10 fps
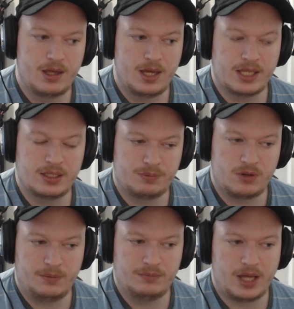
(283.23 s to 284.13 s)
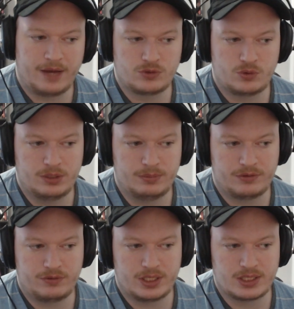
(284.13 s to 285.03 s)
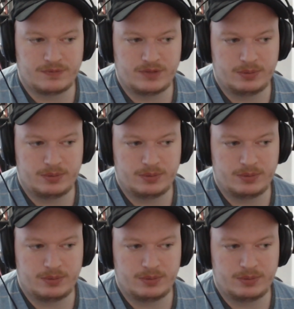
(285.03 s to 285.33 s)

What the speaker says: And the problem after queen b3 is if they